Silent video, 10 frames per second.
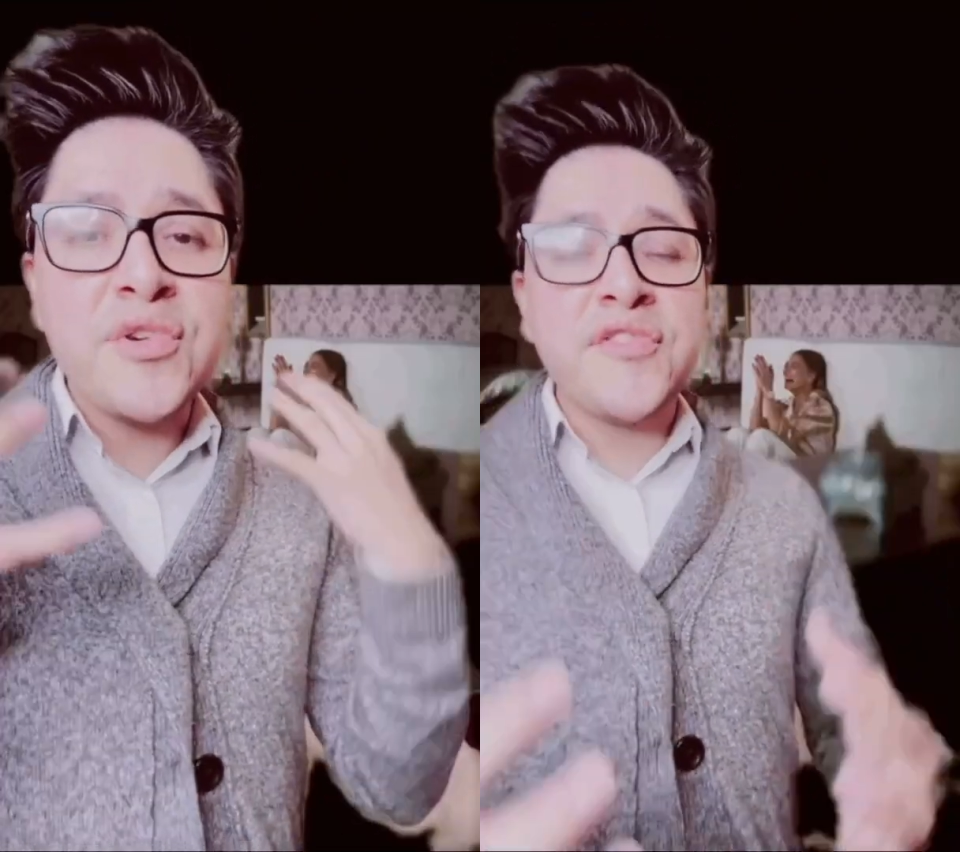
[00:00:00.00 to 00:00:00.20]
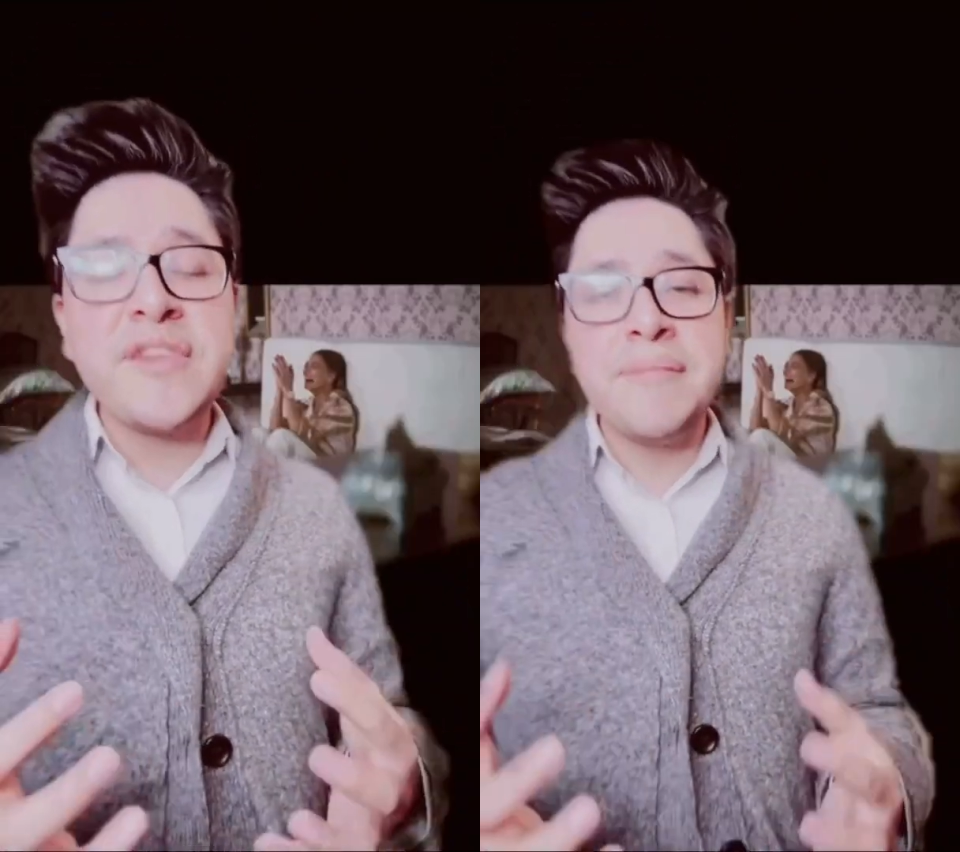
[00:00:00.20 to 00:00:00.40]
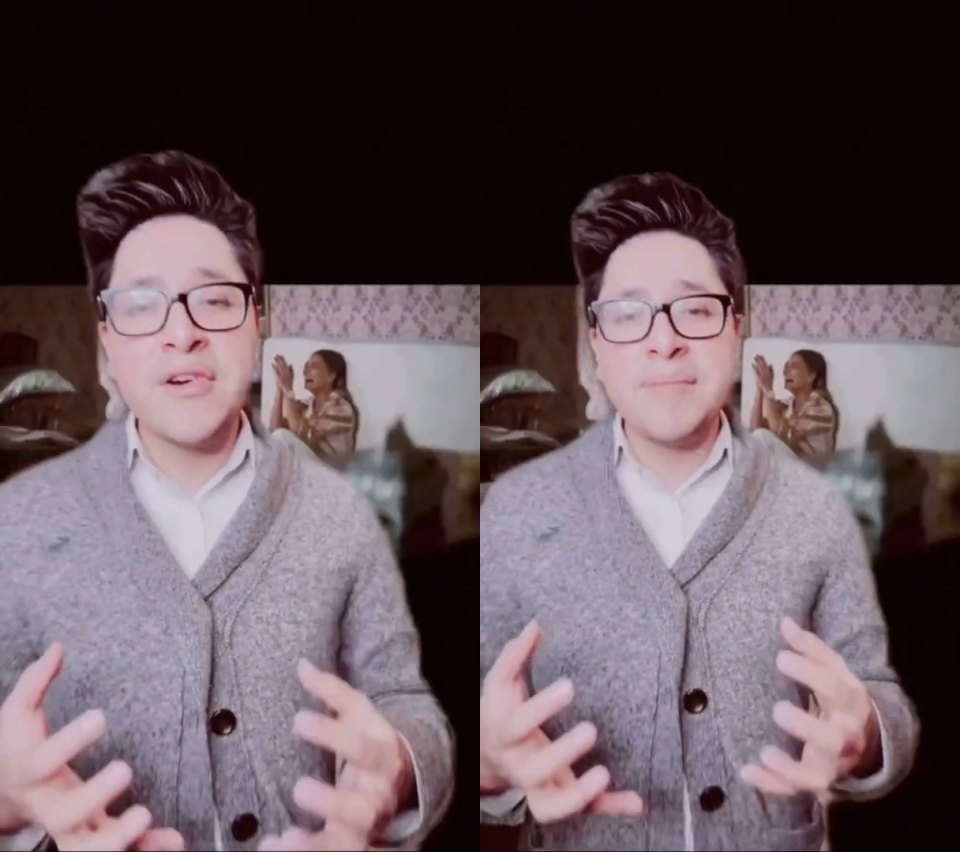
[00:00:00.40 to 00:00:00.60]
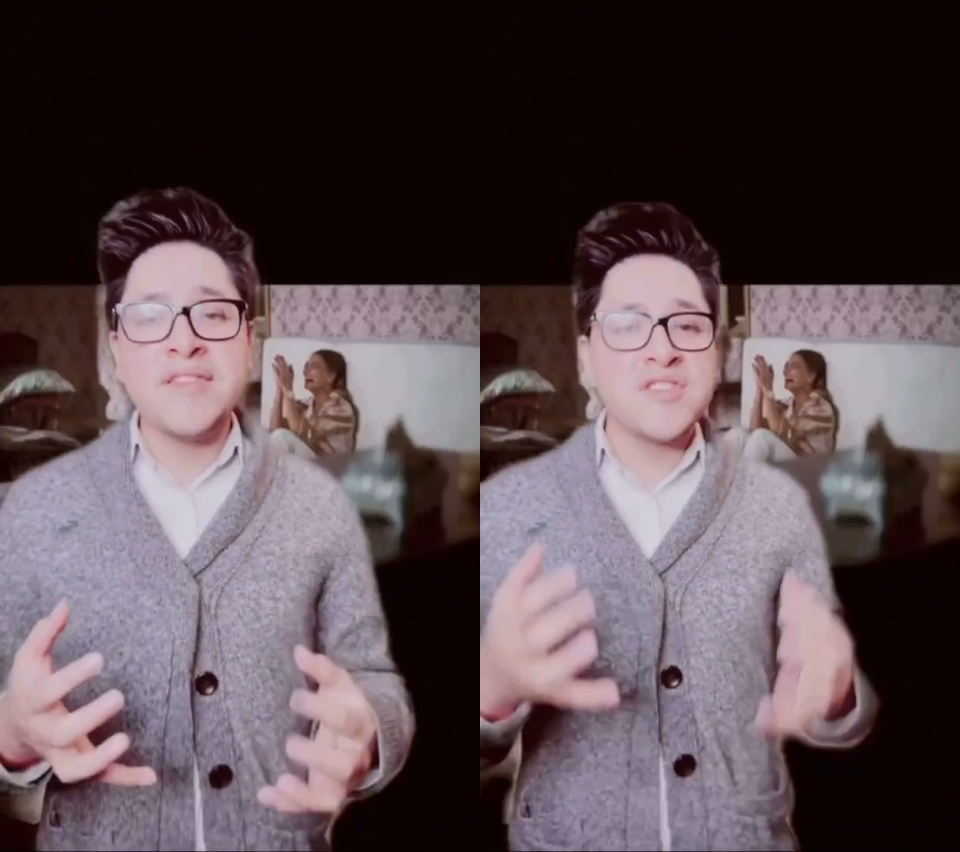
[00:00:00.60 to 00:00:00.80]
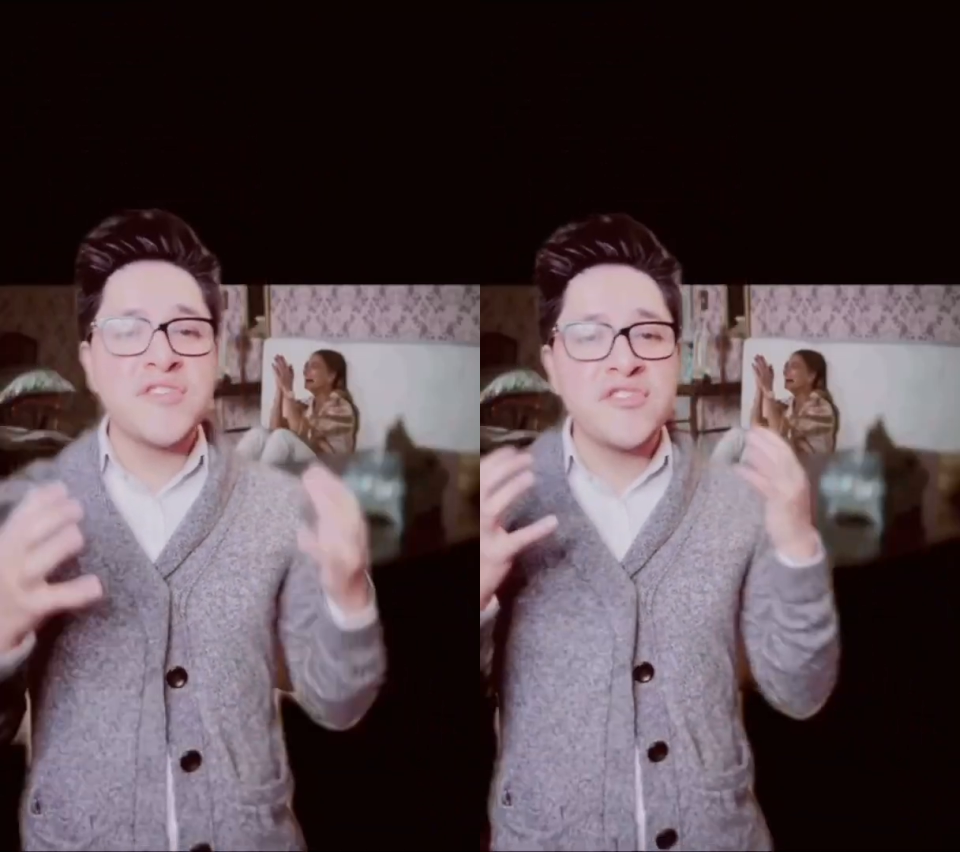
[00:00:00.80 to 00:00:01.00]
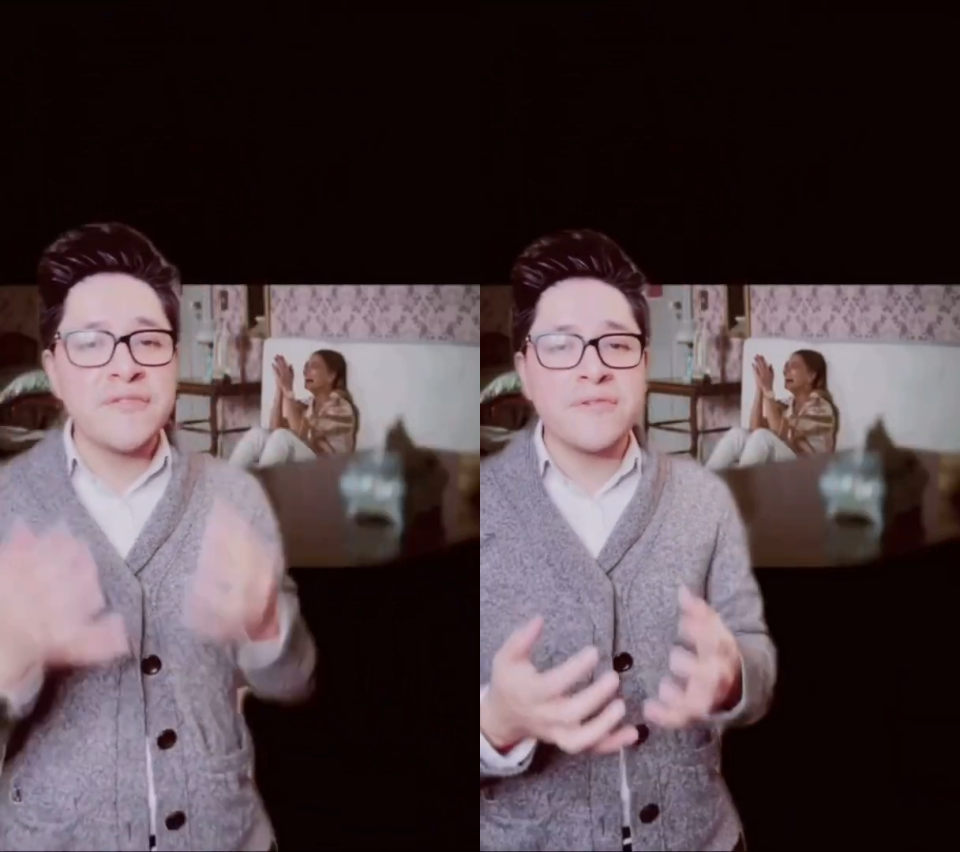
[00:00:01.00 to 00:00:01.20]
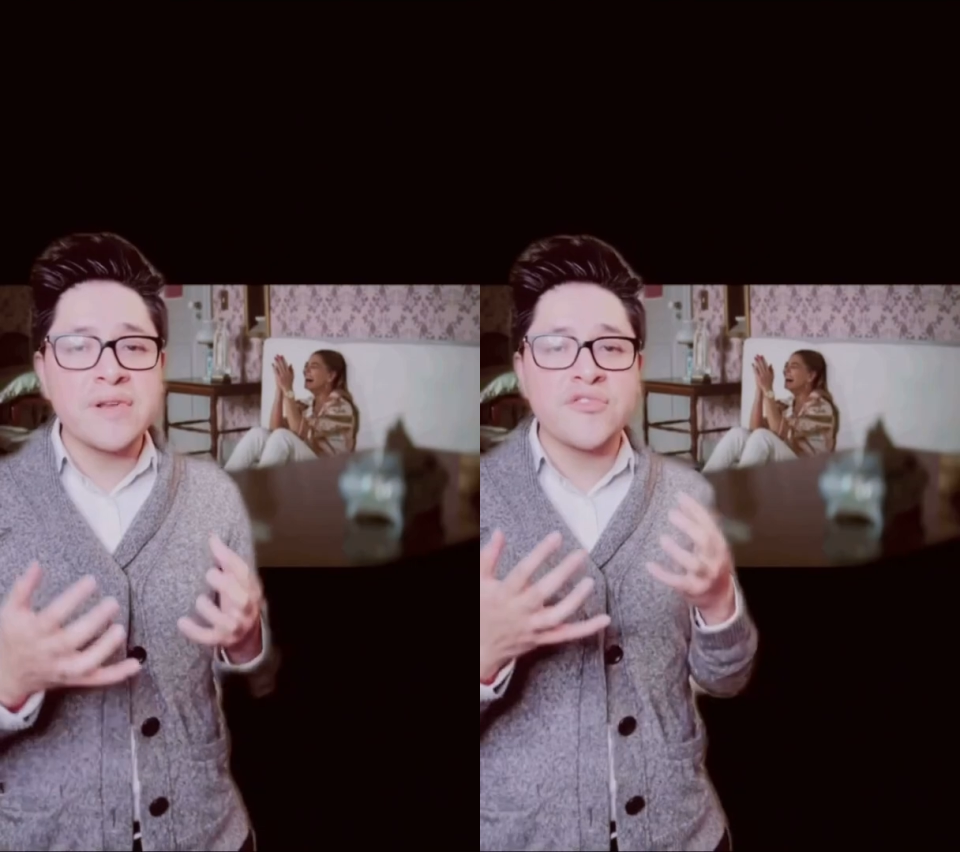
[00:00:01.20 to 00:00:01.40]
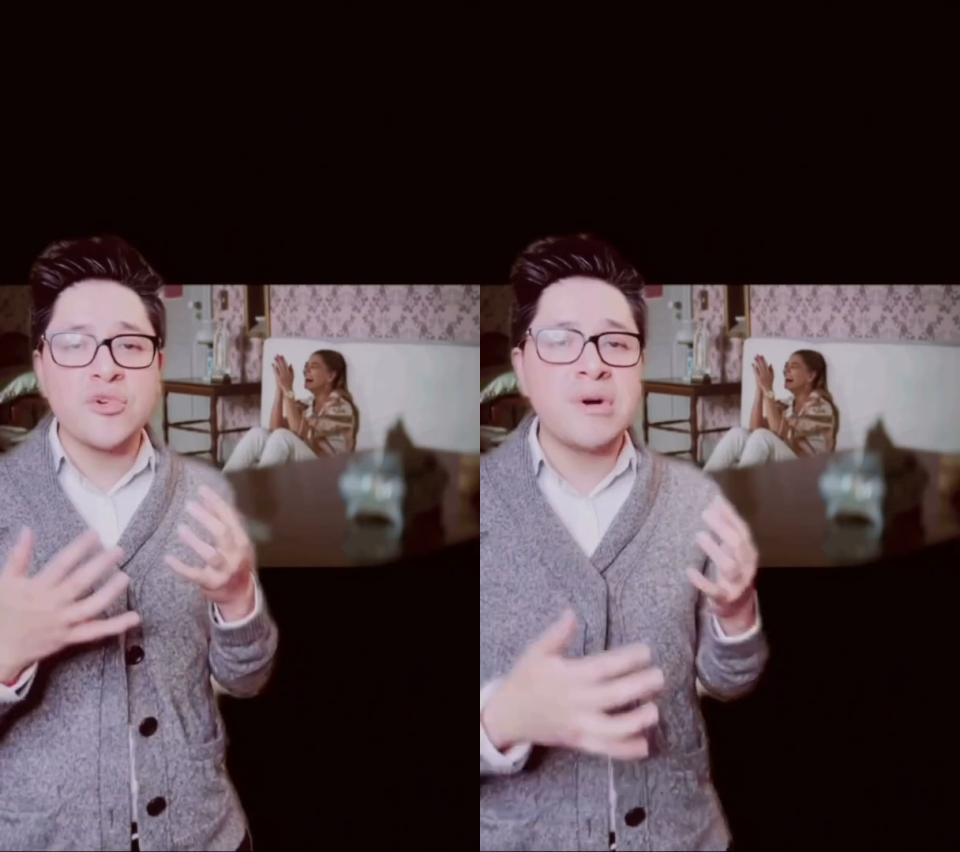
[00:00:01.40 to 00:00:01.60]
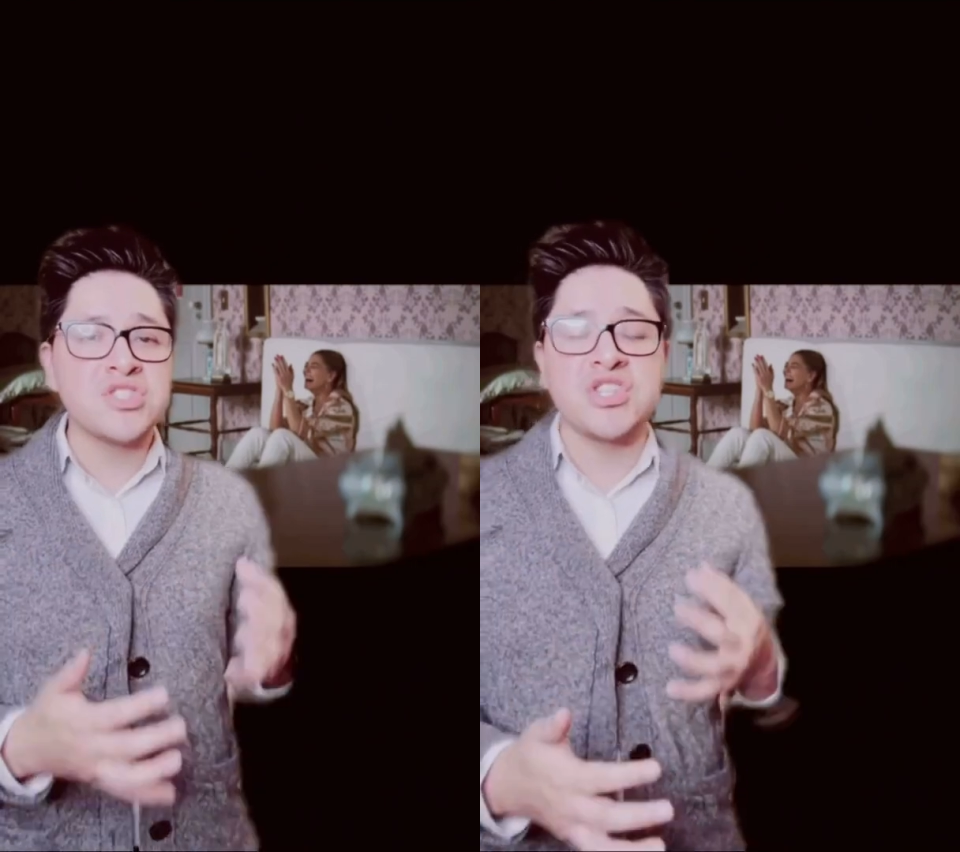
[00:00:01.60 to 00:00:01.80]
to see Mary Peace just suffering so much.